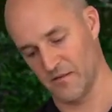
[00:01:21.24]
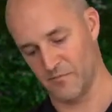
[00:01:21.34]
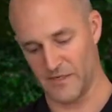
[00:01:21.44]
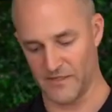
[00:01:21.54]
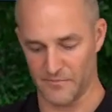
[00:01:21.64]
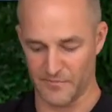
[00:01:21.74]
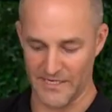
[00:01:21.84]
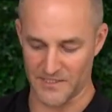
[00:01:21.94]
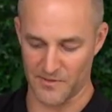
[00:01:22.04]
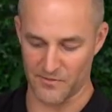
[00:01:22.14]
but the
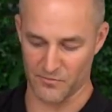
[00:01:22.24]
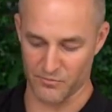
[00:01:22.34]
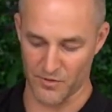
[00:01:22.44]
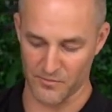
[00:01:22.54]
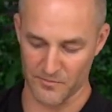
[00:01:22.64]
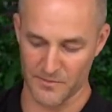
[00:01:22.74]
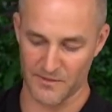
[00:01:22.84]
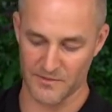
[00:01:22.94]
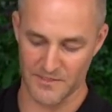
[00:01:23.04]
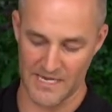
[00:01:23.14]
best way would probably
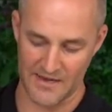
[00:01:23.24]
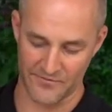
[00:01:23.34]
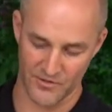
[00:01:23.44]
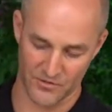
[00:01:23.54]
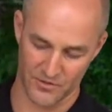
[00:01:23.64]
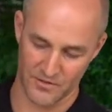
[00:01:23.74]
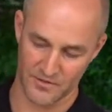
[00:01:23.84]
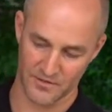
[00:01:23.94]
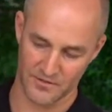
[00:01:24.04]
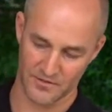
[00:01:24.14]
be to have your
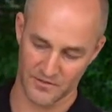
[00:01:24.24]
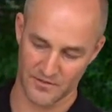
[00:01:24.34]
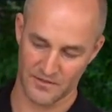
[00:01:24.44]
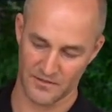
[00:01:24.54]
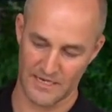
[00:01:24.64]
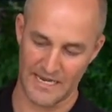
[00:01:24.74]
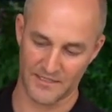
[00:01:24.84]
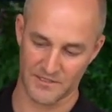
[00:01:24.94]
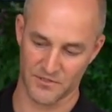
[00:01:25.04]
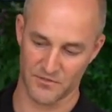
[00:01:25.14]

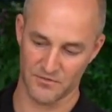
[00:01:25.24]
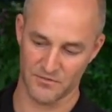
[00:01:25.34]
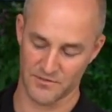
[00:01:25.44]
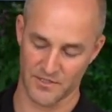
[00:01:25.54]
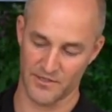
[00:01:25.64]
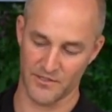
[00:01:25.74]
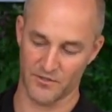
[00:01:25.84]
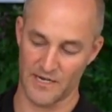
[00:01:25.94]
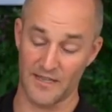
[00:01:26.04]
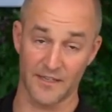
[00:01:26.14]

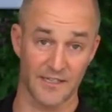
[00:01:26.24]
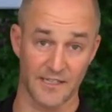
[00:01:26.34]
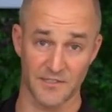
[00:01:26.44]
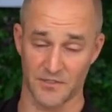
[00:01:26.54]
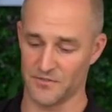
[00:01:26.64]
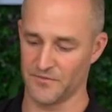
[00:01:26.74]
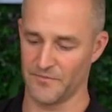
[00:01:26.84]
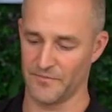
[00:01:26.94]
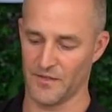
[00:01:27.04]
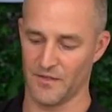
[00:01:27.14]
your Allen key tool
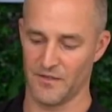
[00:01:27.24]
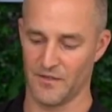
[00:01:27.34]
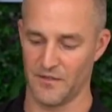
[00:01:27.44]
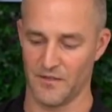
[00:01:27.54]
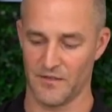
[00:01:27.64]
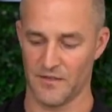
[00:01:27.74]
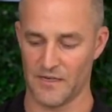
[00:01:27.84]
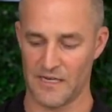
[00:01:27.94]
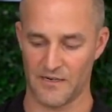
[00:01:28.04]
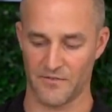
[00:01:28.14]

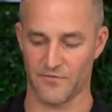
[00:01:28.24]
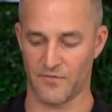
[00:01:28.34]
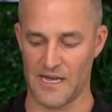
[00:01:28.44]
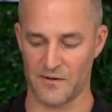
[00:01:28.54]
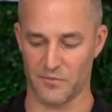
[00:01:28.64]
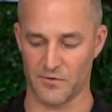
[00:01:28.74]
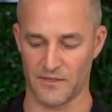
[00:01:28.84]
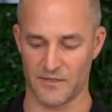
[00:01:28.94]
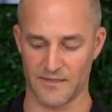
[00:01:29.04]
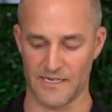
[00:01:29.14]
at a flat
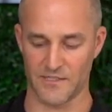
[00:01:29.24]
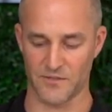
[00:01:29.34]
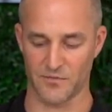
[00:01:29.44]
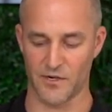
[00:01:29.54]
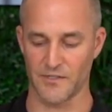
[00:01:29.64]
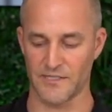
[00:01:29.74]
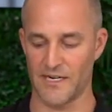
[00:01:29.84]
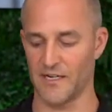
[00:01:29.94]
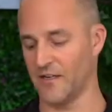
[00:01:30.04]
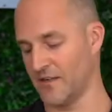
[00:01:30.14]
point like that to
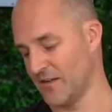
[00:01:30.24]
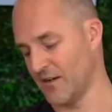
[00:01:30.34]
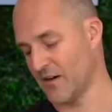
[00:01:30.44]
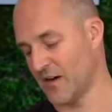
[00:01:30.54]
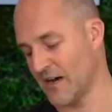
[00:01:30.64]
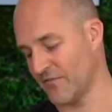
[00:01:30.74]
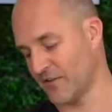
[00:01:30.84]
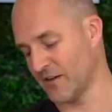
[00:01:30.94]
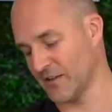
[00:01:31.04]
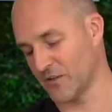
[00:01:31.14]
rotate it. I
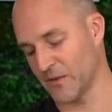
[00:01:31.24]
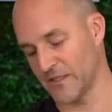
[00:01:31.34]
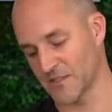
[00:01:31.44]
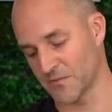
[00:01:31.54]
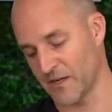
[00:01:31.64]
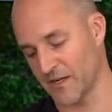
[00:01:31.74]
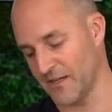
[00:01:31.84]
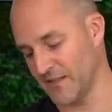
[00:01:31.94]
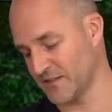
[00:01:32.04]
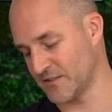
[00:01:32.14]
find the quickest
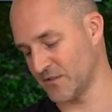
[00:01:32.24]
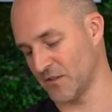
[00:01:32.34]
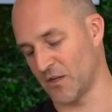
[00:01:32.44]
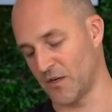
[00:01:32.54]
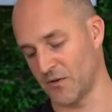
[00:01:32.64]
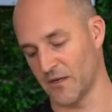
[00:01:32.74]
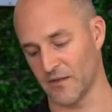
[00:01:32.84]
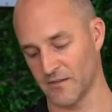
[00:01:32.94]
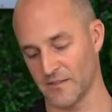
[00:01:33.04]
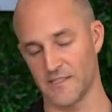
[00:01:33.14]
way is to lower
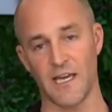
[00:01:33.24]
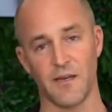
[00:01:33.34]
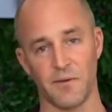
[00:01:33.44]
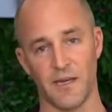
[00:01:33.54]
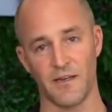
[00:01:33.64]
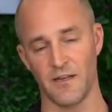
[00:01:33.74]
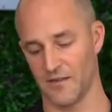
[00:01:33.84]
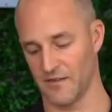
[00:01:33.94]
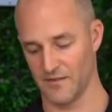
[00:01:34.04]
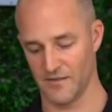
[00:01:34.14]
the tamp head,
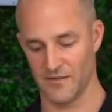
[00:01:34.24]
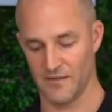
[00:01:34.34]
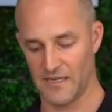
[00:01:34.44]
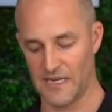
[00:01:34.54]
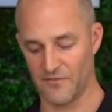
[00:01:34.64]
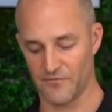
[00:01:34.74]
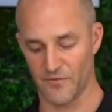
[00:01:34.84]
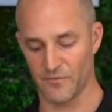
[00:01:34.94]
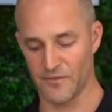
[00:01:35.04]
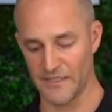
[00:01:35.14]
and
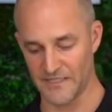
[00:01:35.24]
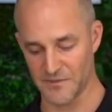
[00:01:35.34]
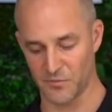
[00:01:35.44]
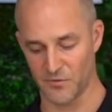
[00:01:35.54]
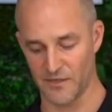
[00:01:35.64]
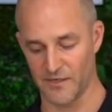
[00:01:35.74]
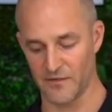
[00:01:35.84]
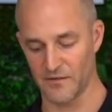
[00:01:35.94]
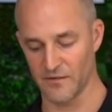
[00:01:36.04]
from this point,